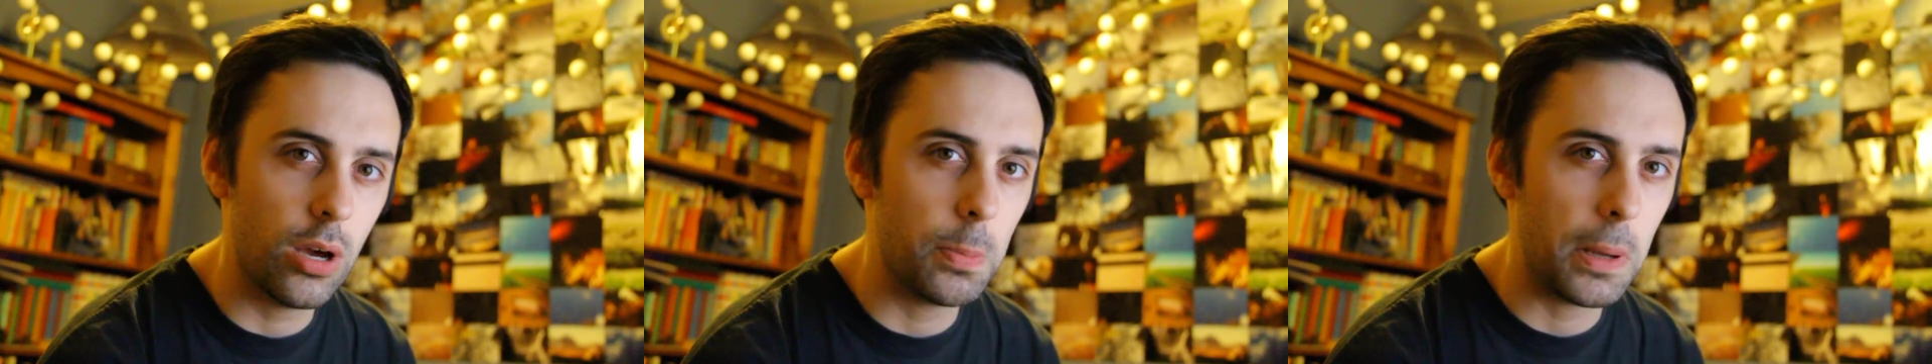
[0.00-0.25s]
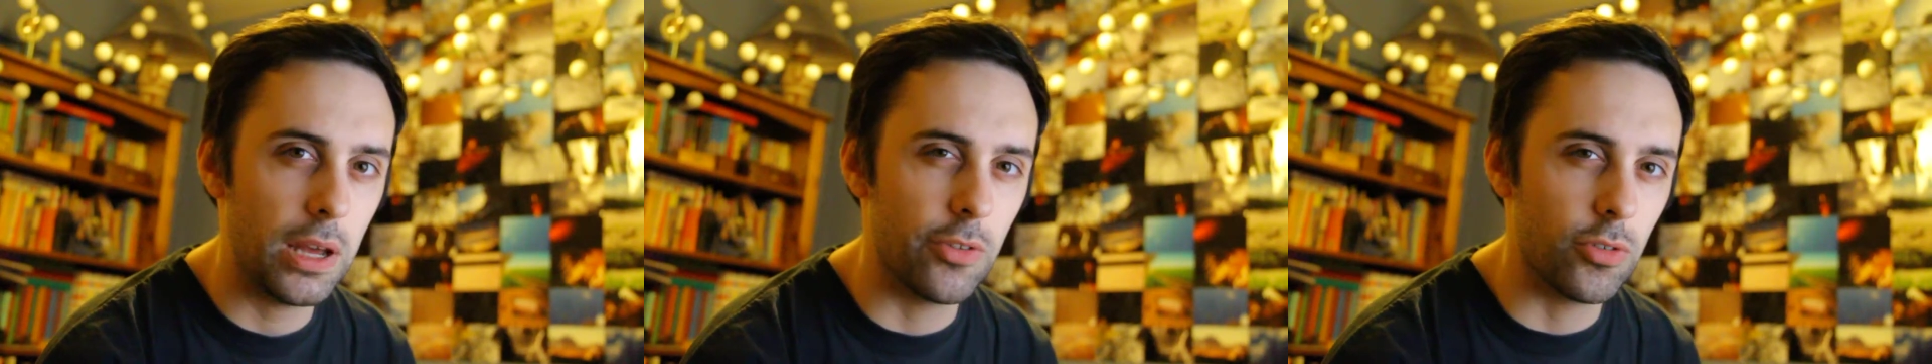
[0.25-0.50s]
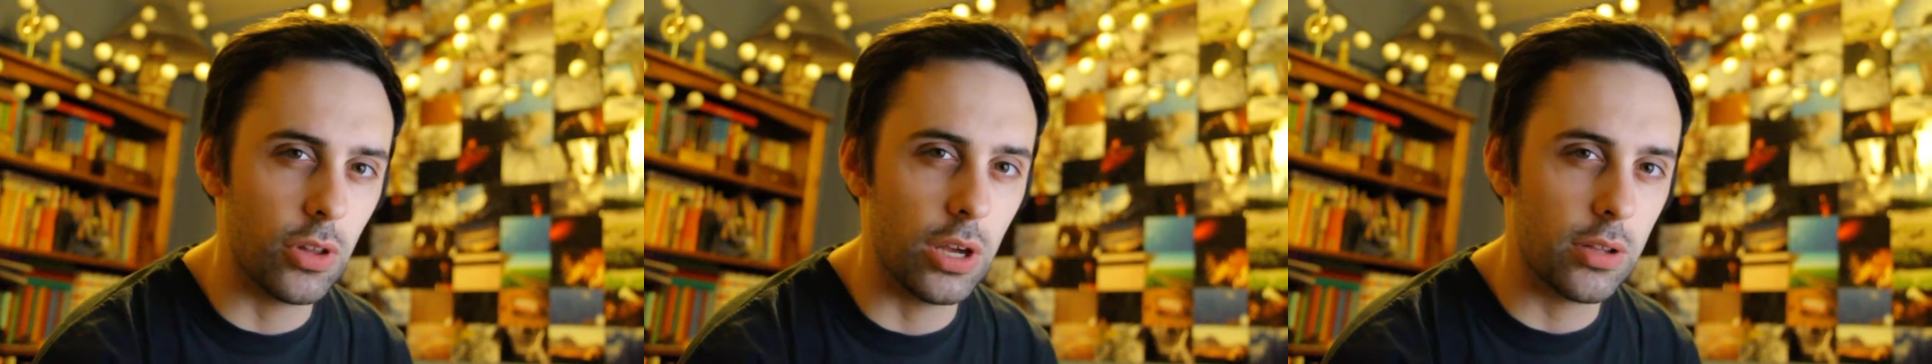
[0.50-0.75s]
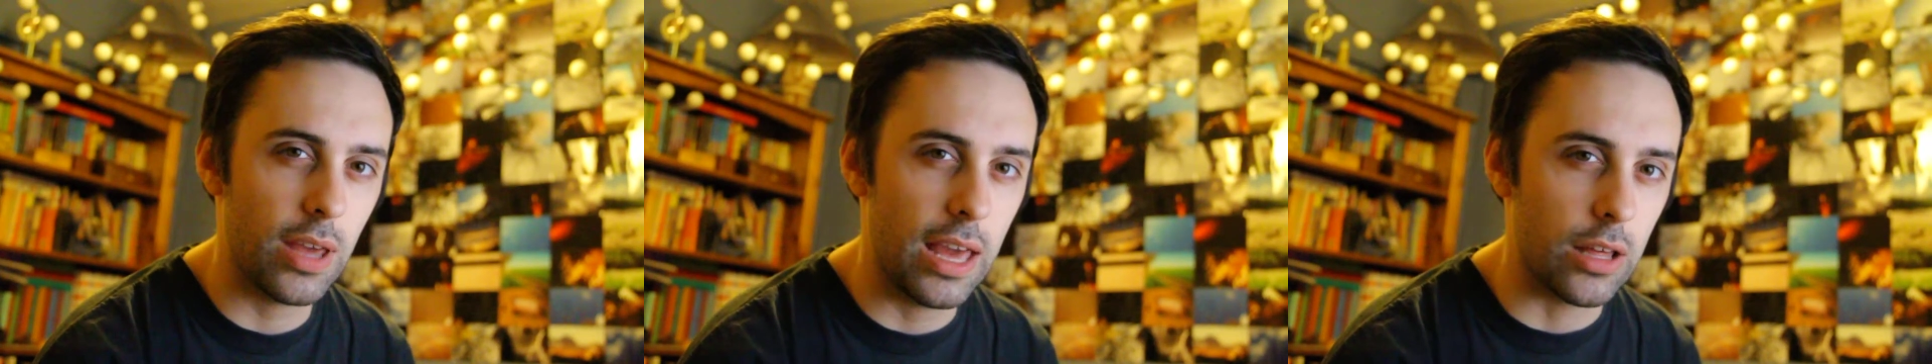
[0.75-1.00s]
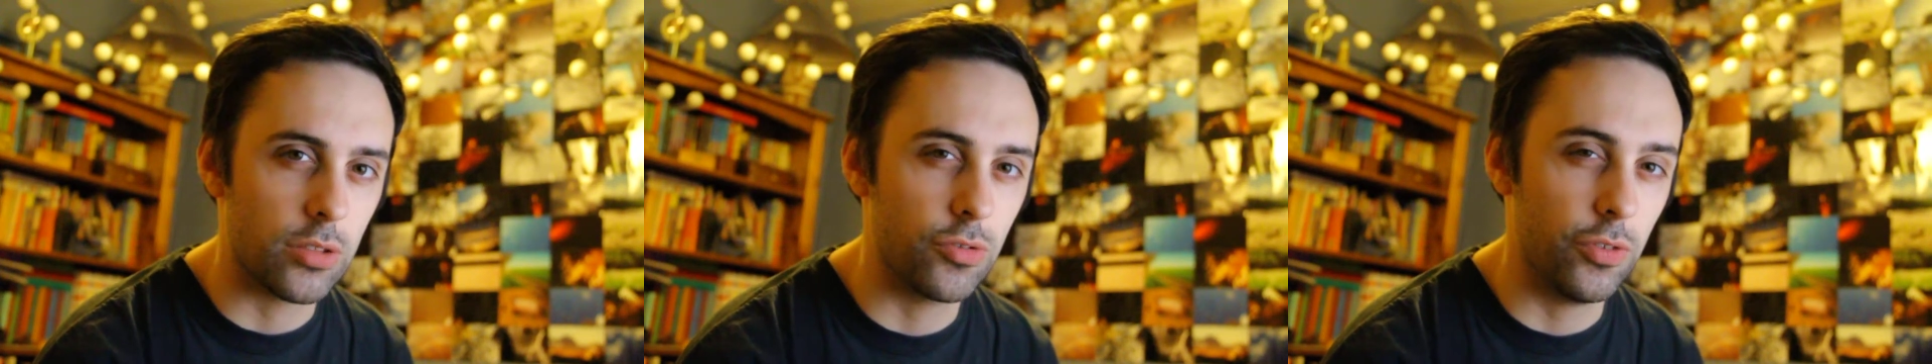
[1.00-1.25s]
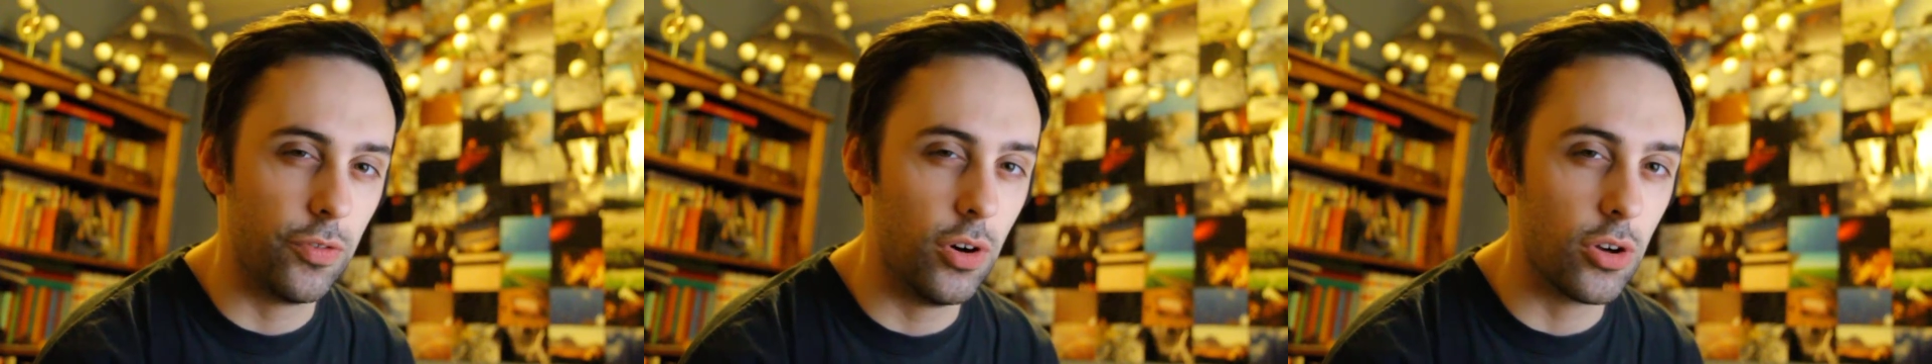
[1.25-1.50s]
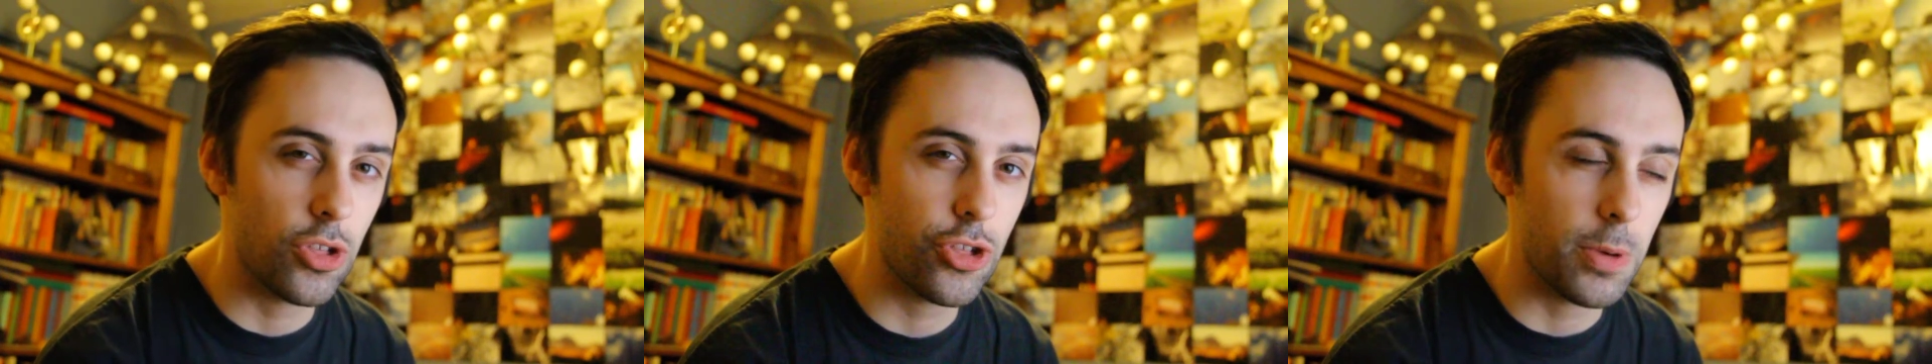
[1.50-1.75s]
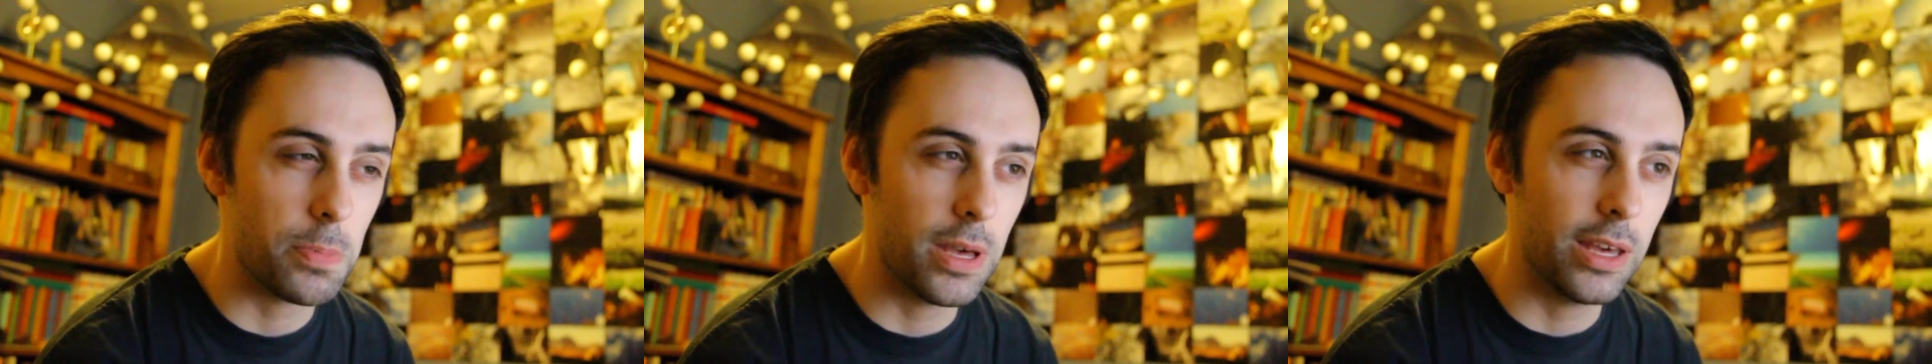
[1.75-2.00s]
I paid for like extra fast
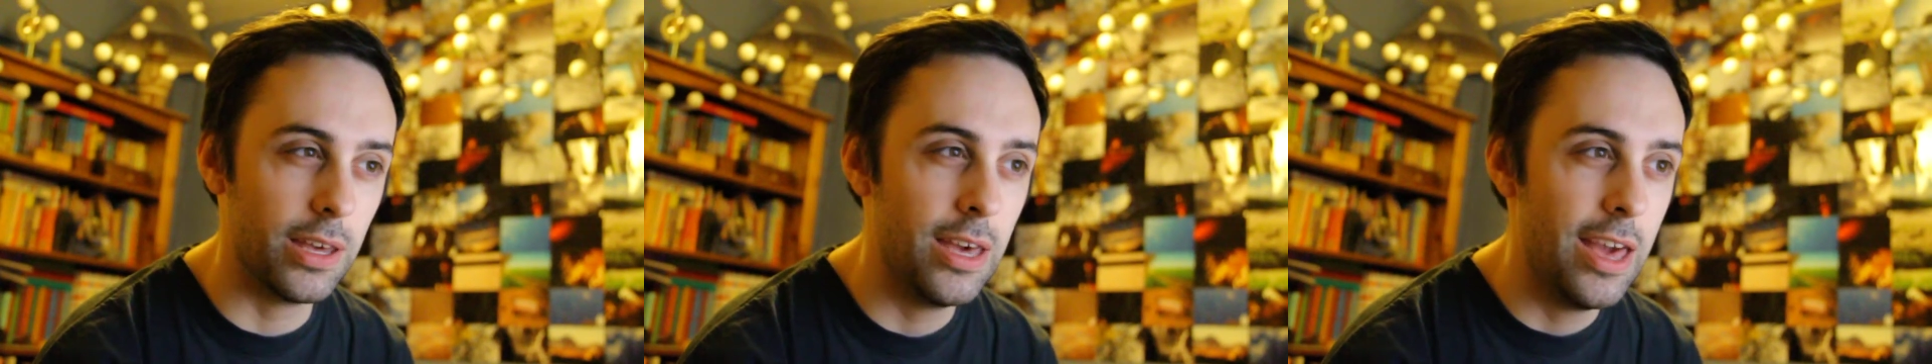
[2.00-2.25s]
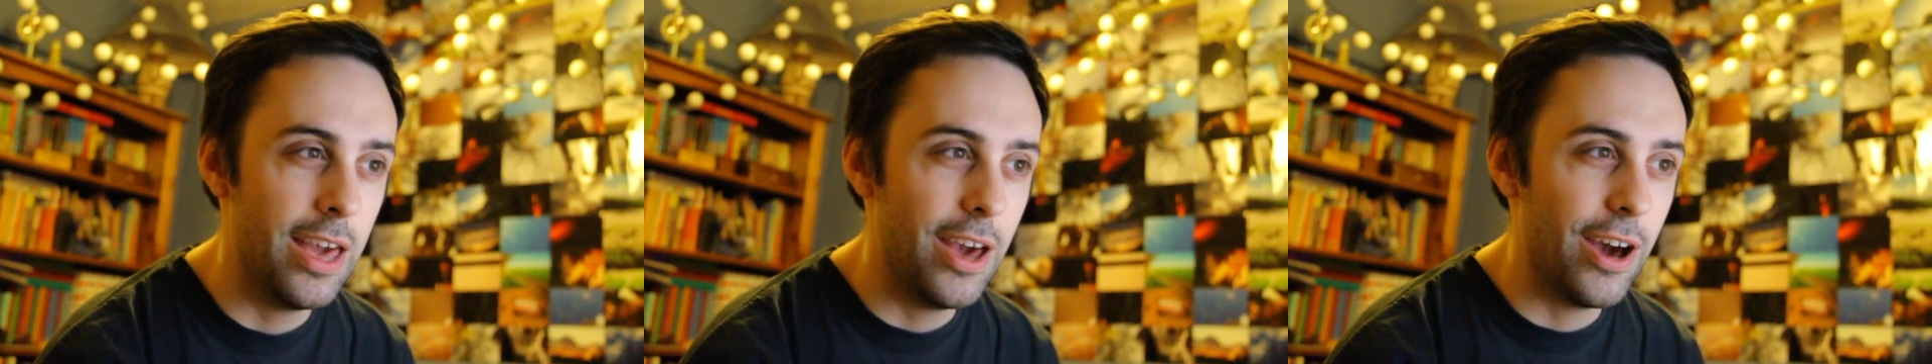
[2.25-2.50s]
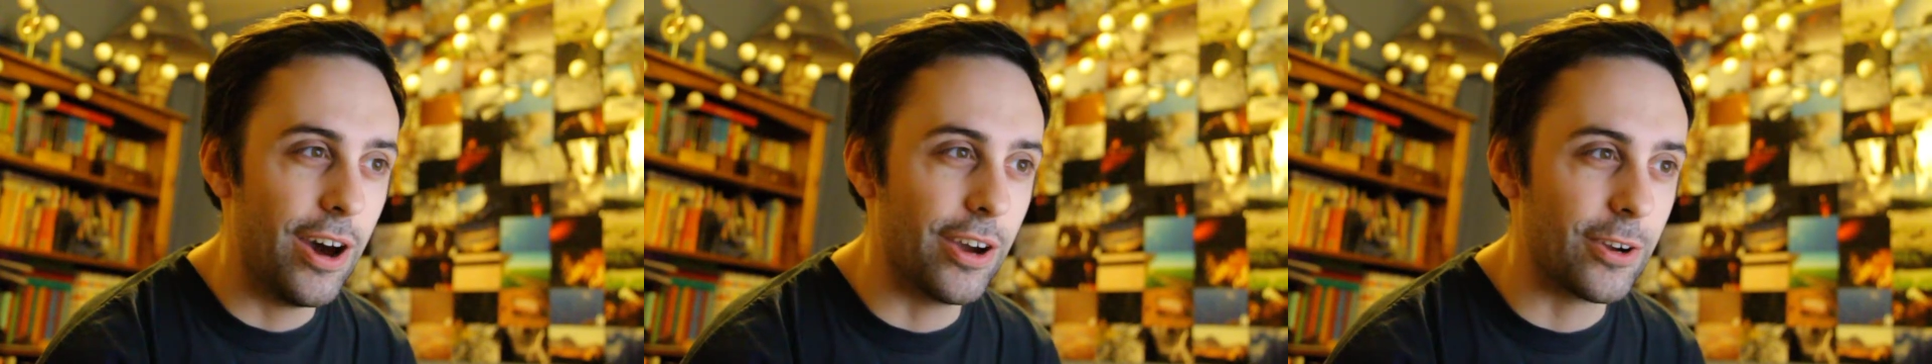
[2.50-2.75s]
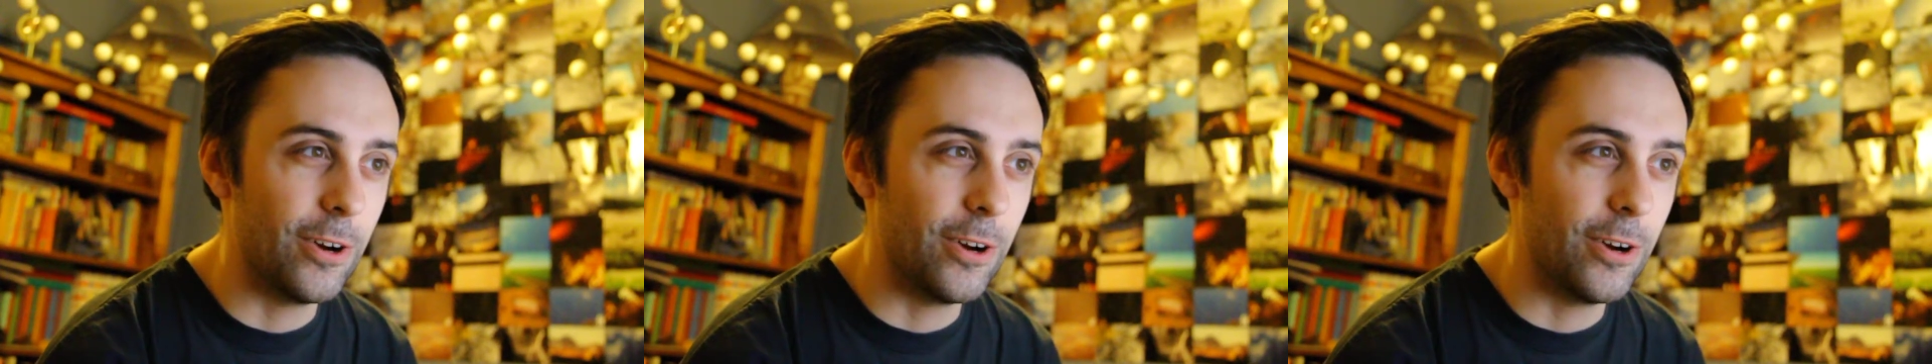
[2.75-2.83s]
shipping. I